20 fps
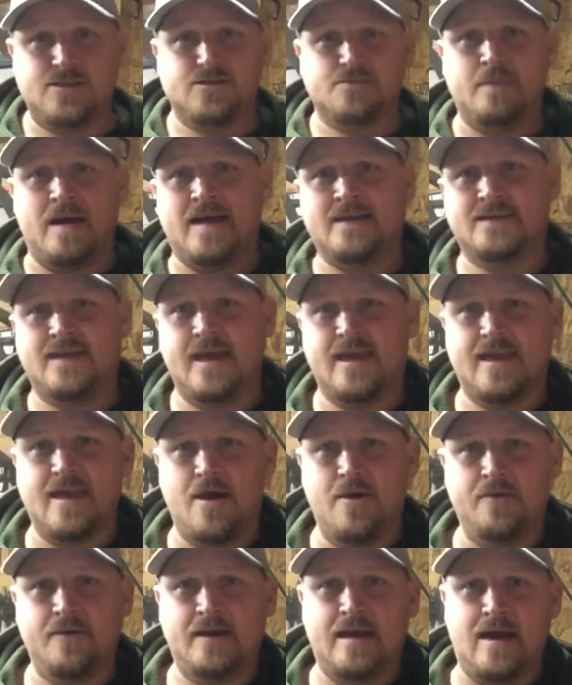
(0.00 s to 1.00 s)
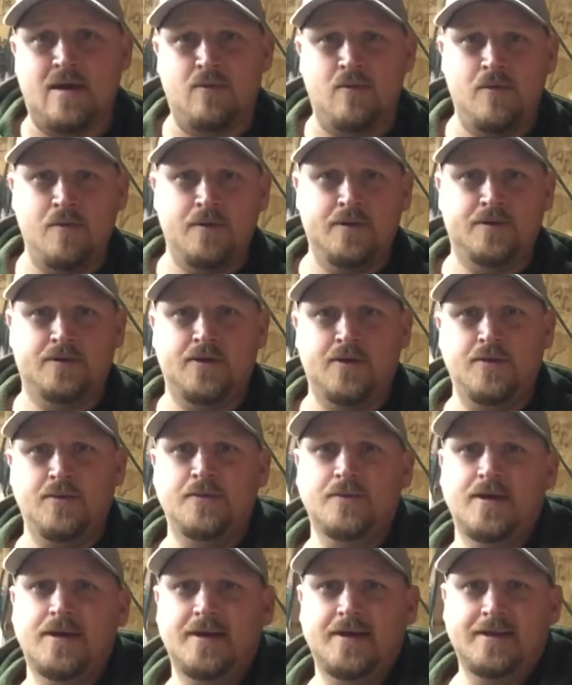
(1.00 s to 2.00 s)
just my take on it. I wanted
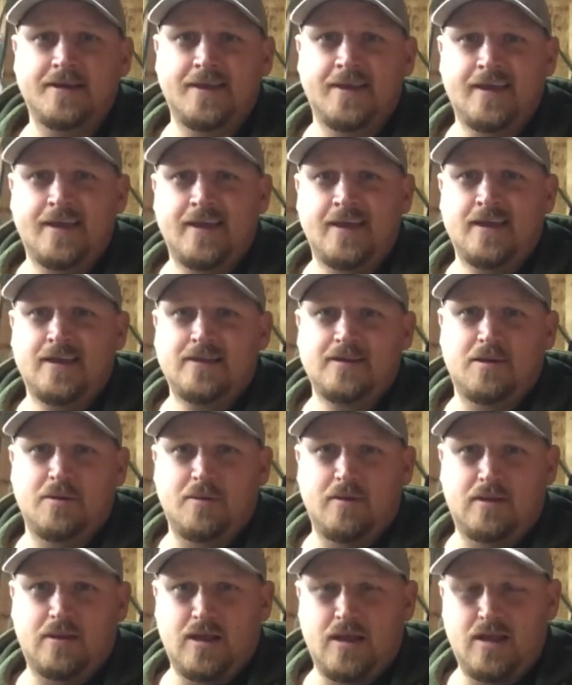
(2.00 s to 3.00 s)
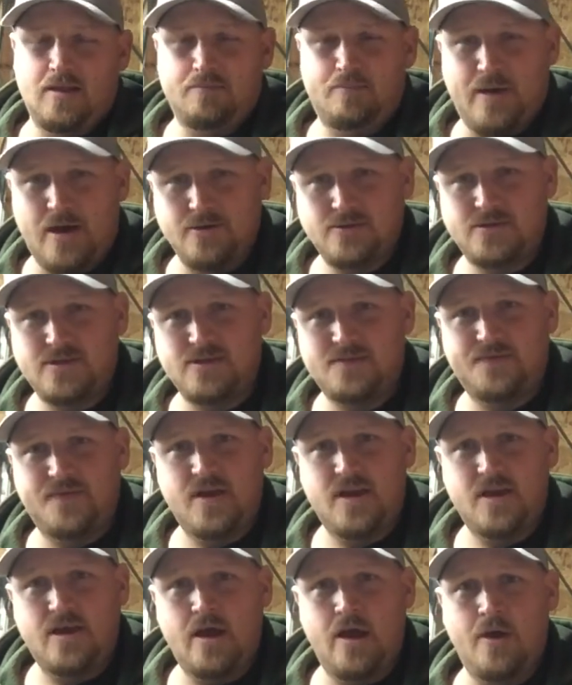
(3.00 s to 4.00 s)
to post this
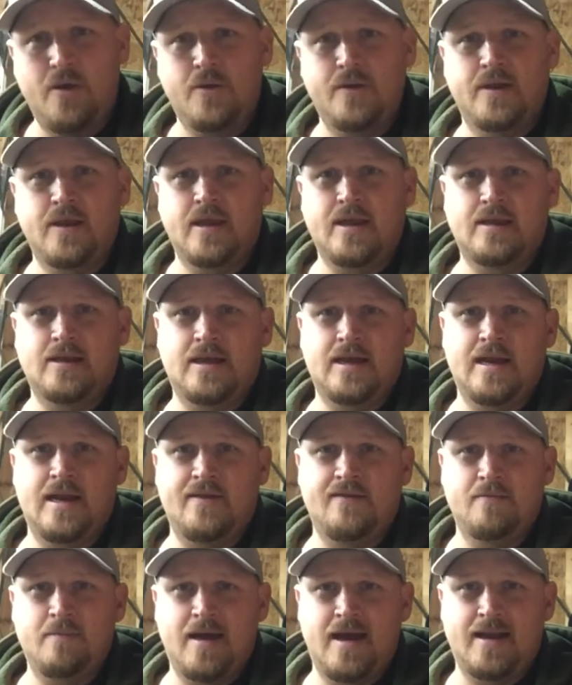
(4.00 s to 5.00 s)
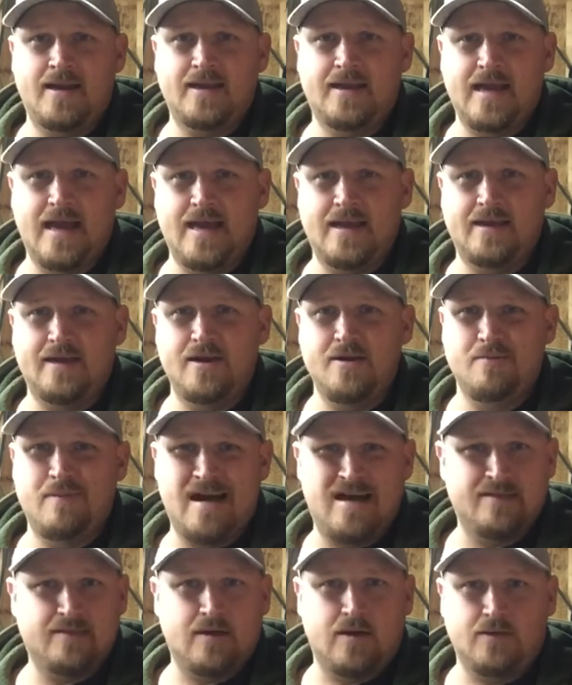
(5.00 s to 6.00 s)
video and let everybody kind of hear
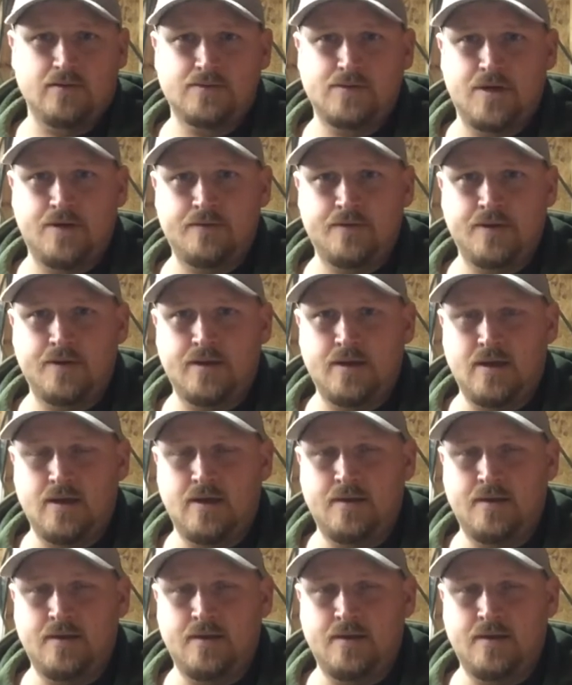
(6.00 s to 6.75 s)
my thoughts on it.